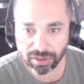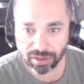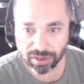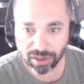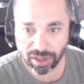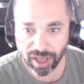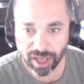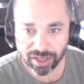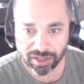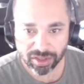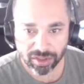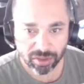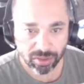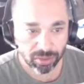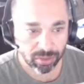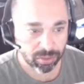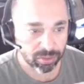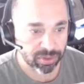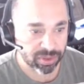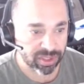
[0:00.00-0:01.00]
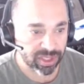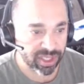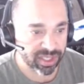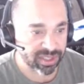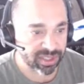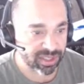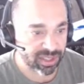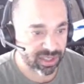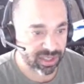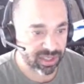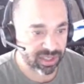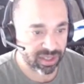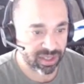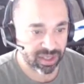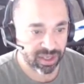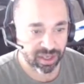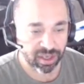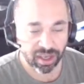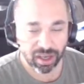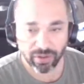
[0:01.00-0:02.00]
logical disk.
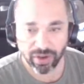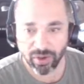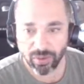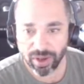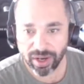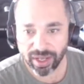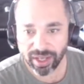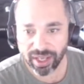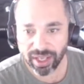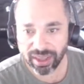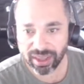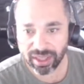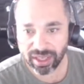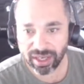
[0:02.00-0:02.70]
We want to get the